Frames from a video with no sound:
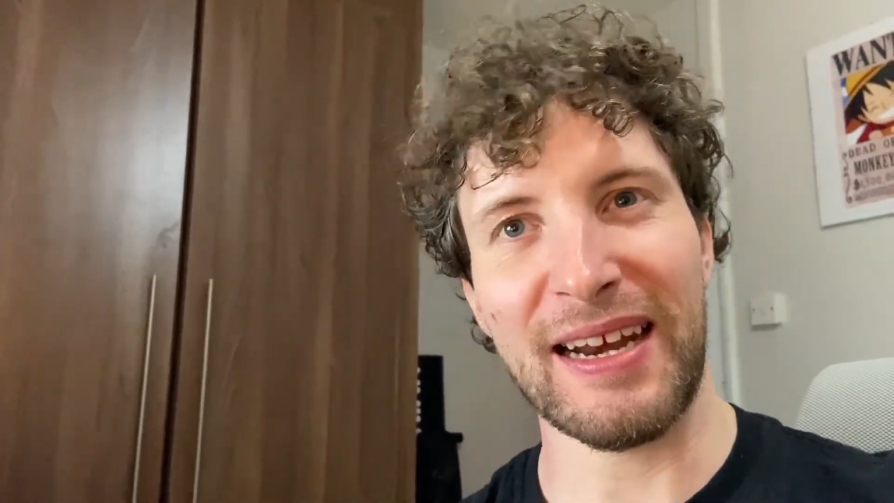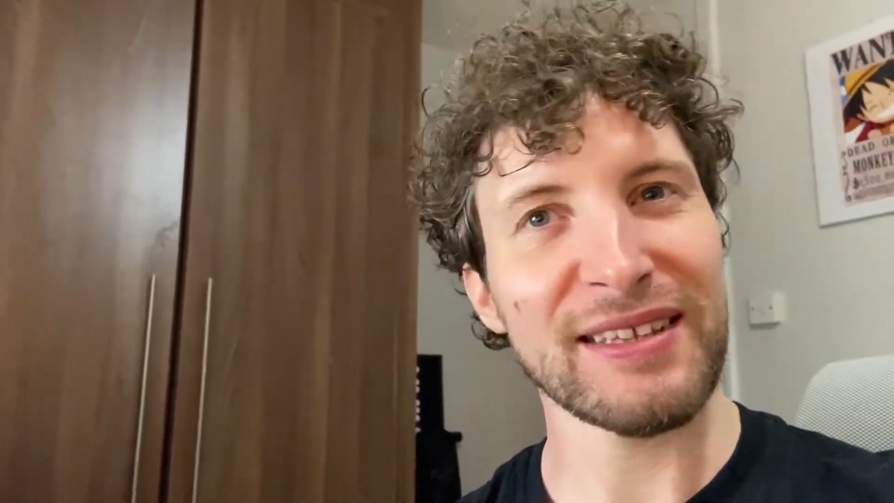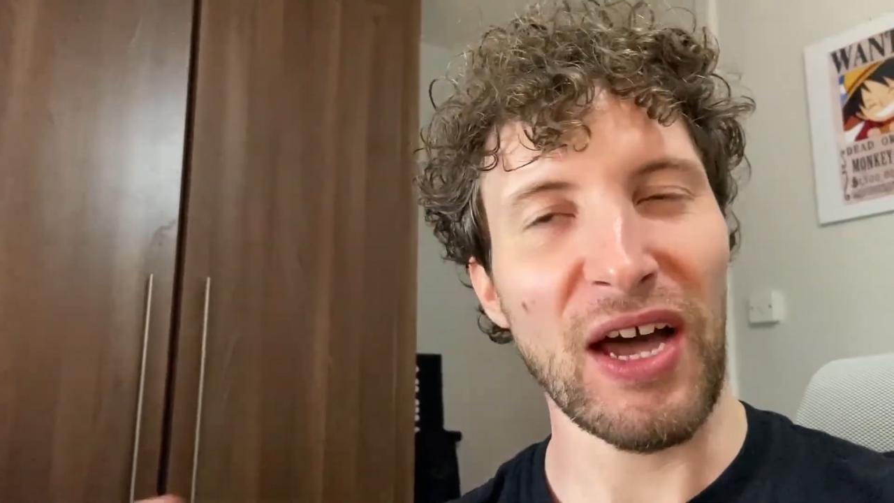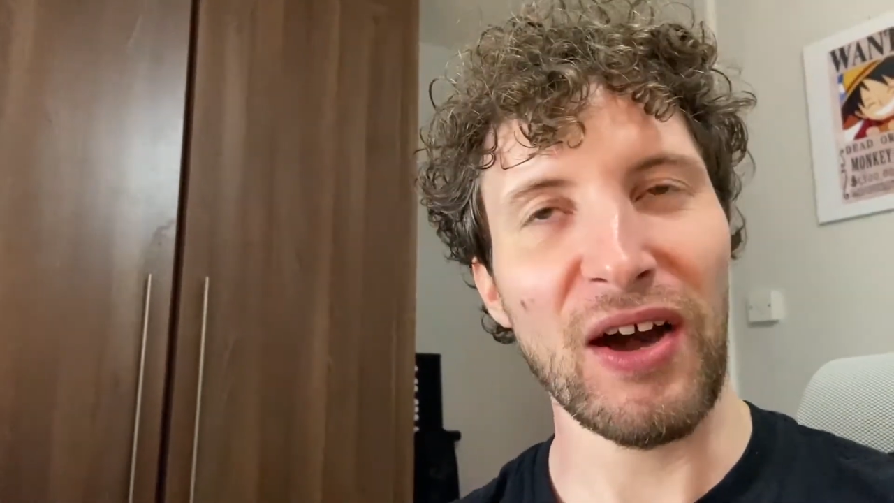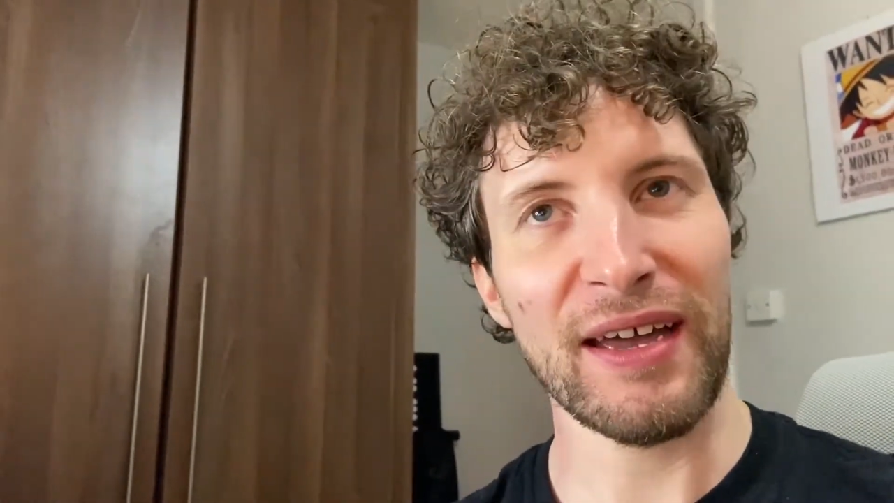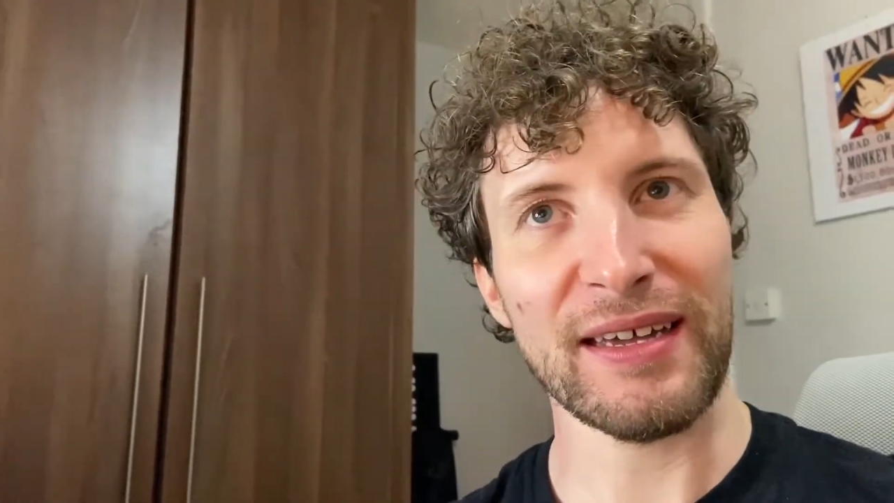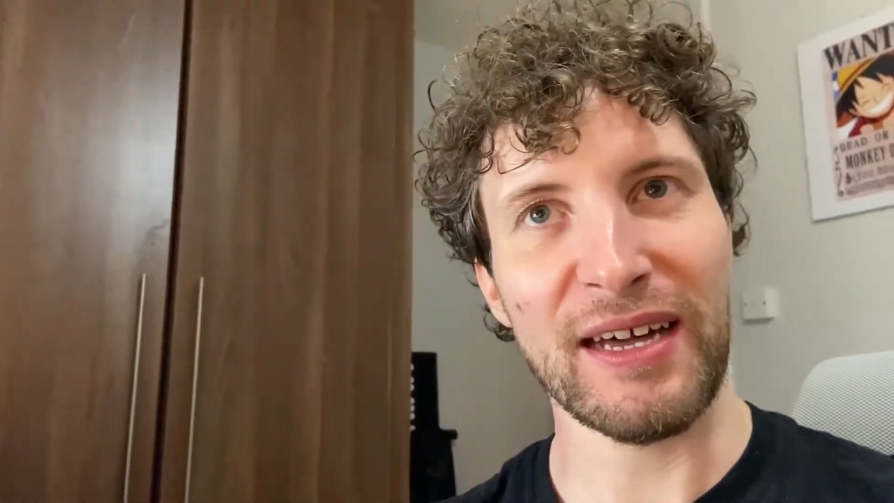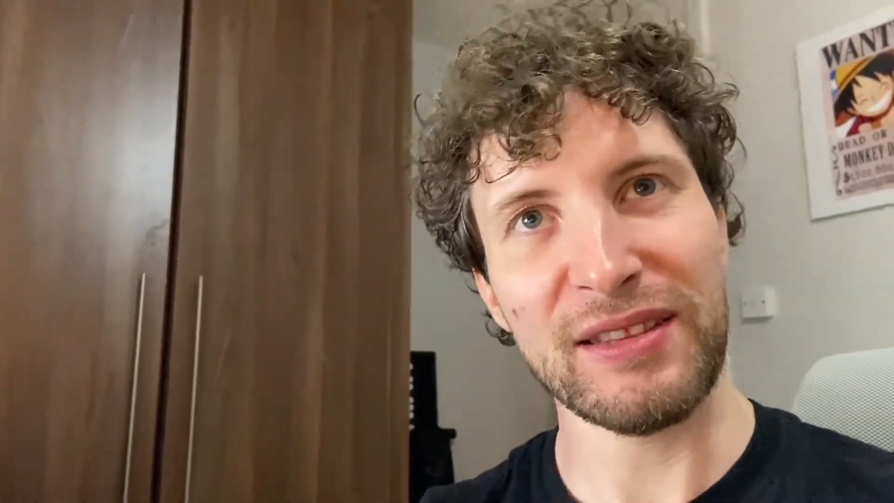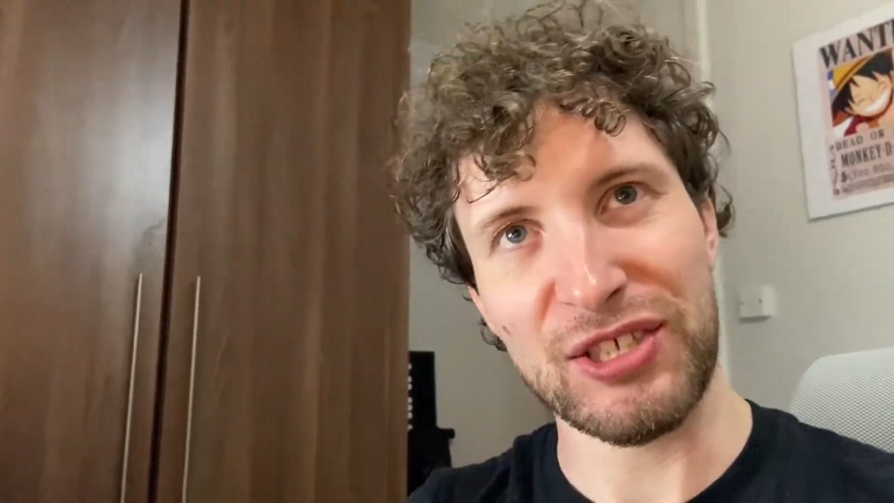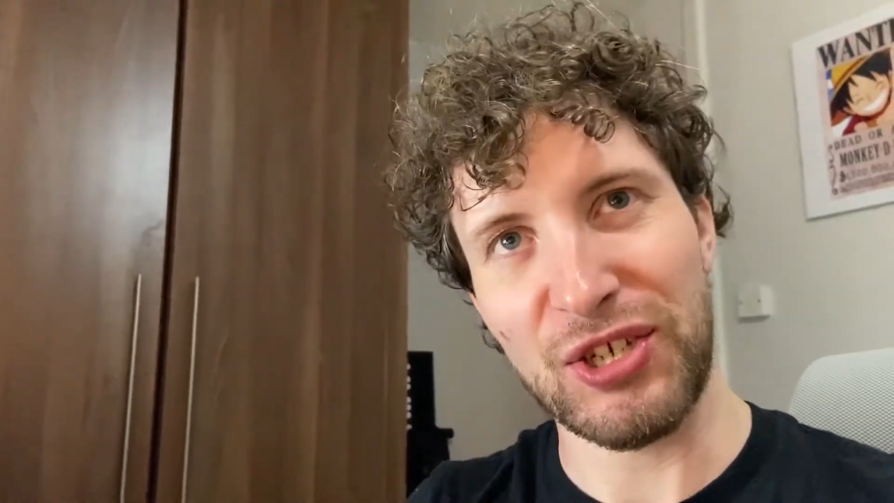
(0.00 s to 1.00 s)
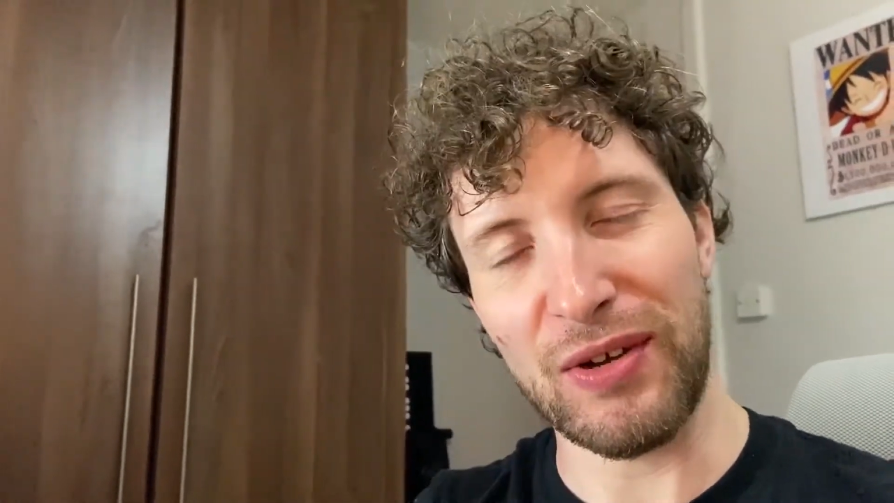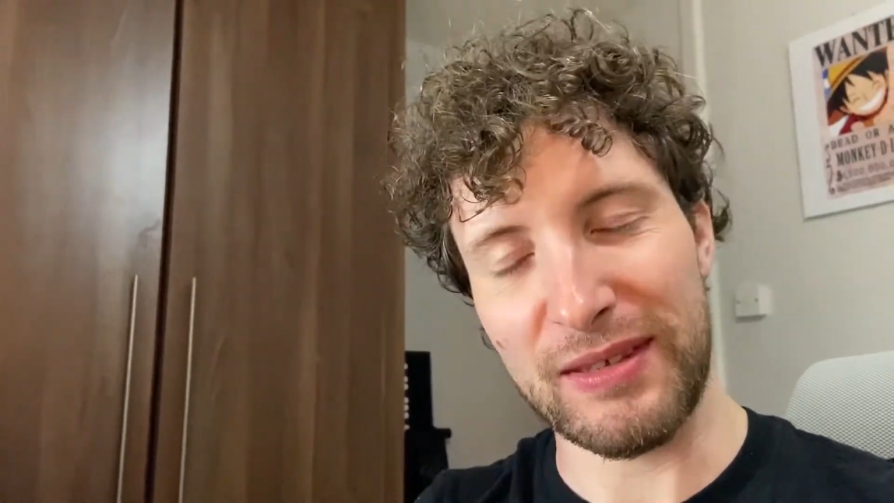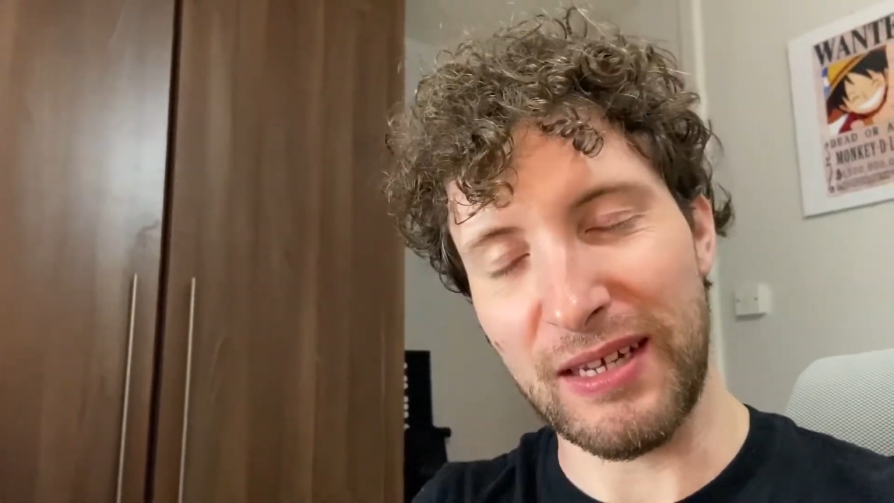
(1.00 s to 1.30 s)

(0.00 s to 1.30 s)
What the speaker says: hired gun, the